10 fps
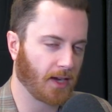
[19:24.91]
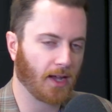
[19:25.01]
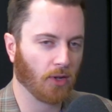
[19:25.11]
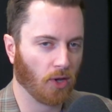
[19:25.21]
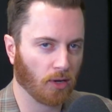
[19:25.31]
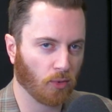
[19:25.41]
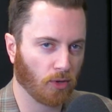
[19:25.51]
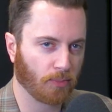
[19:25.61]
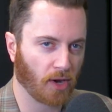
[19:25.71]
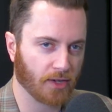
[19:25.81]
How long will
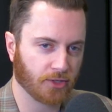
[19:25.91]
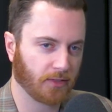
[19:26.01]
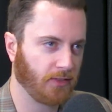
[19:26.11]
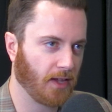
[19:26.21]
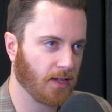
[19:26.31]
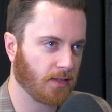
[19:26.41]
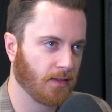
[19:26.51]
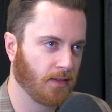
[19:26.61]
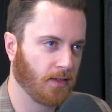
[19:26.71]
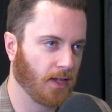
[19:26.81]
a project take?
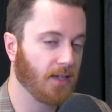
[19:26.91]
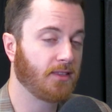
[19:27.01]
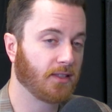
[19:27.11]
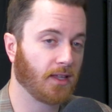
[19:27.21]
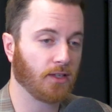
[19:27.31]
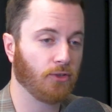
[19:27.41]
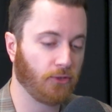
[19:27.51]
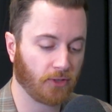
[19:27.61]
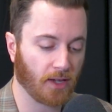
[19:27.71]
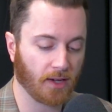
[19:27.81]
Anything that you
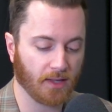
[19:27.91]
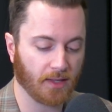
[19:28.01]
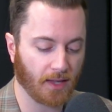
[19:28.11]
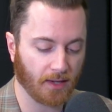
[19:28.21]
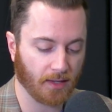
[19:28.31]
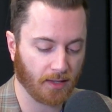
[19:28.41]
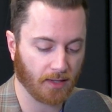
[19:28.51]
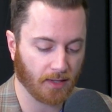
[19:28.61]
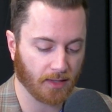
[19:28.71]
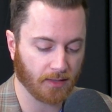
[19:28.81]
said in that
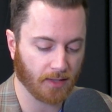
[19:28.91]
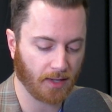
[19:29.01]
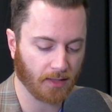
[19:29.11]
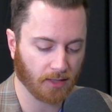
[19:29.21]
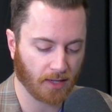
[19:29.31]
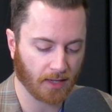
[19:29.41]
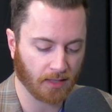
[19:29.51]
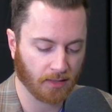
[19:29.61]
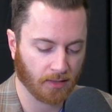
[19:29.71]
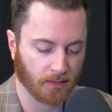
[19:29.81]
the
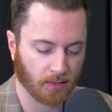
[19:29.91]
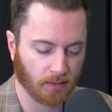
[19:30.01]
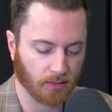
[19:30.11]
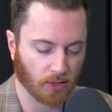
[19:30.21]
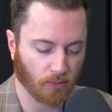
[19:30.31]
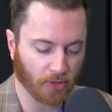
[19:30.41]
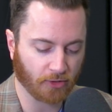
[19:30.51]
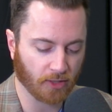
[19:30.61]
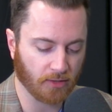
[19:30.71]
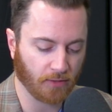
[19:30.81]
headline, what's
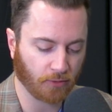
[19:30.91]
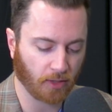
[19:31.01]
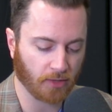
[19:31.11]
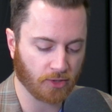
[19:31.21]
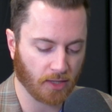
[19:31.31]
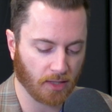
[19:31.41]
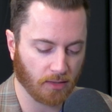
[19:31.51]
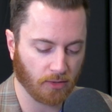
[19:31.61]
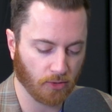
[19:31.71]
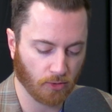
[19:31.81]
going to differentiate
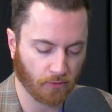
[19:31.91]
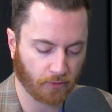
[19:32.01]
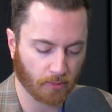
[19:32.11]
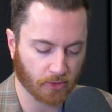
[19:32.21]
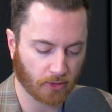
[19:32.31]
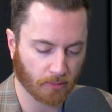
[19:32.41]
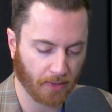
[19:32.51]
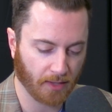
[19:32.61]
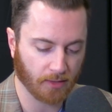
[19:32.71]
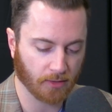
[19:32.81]
you from your
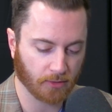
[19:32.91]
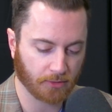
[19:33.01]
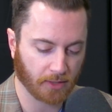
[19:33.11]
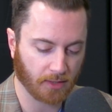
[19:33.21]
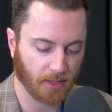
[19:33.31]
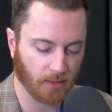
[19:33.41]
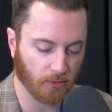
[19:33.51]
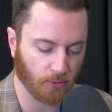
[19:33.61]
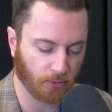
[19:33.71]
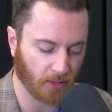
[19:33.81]
competitors? Like, can you
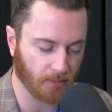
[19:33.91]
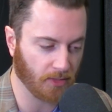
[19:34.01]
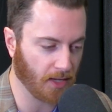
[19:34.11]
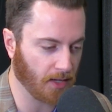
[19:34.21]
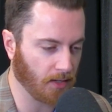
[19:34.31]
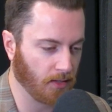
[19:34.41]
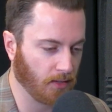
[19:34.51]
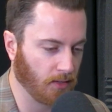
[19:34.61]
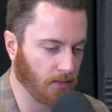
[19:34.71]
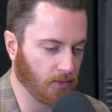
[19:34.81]
do same day?
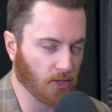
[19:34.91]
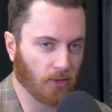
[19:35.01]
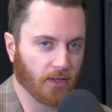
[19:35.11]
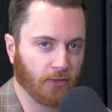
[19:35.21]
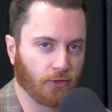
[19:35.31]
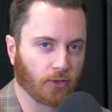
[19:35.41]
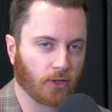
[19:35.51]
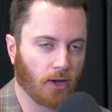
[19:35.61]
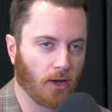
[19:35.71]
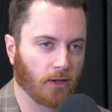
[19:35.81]
Is your
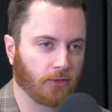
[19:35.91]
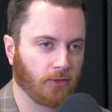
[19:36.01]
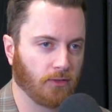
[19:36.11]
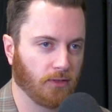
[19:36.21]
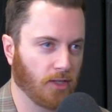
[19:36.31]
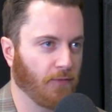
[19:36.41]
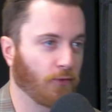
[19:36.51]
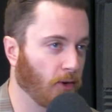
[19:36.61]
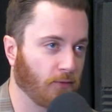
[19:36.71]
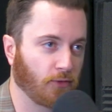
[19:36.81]
cost
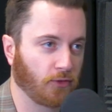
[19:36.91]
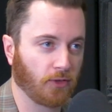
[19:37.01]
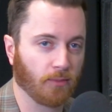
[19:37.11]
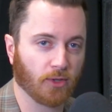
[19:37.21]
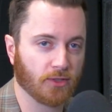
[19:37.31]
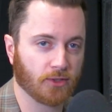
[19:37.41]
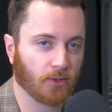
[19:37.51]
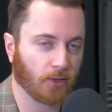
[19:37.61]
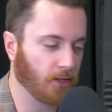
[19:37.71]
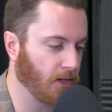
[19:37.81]
different for some reason
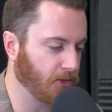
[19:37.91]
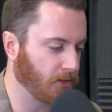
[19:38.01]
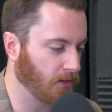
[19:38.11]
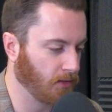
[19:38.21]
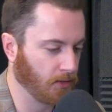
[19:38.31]
or another?